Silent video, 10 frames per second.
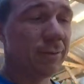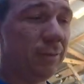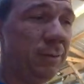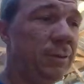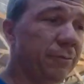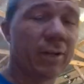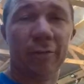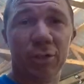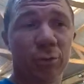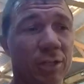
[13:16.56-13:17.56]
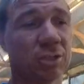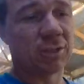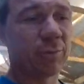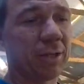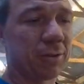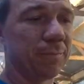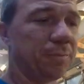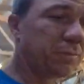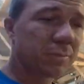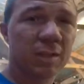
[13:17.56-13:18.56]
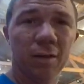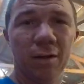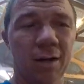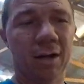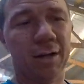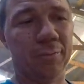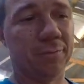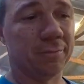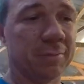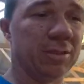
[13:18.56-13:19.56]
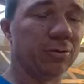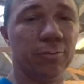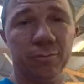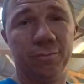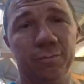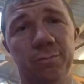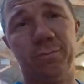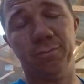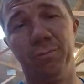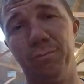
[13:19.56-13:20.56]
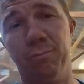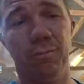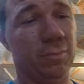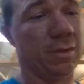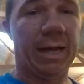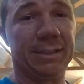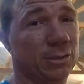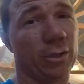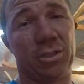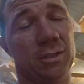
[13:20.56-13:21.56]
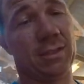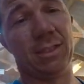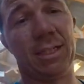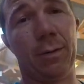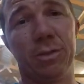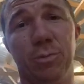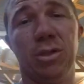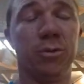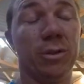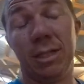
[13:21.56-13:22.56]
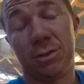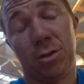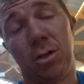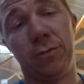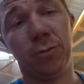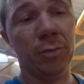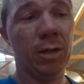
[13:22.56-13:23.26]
if you have any questions about them, um, you know, ask questions in the comments below. We'll answer all of them.